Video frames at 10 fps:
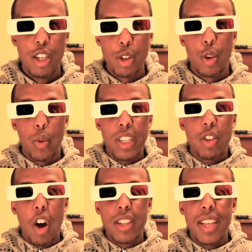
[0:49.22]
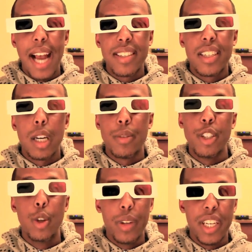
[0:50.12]
So the Razer Onza actually comes in
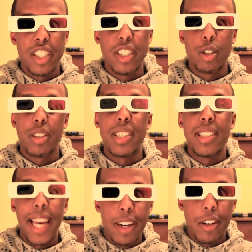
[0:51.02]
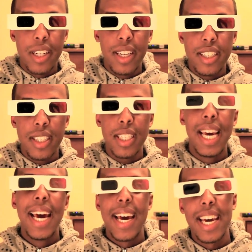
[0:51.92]
two editions. There's a standard edition
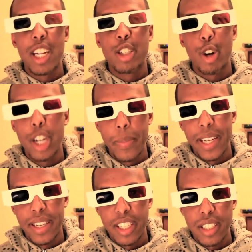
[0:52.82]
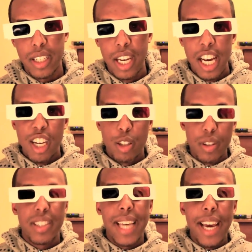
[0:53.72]
and a tournament edition. So
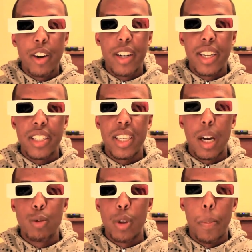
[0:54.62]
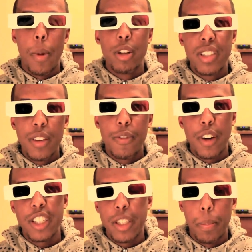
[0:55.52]
the standard edition comes with
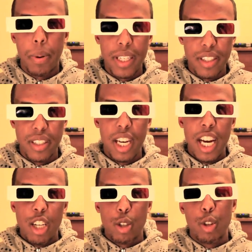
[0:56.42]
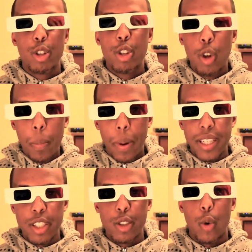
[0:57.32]
multi-function buttons. So there's two buttons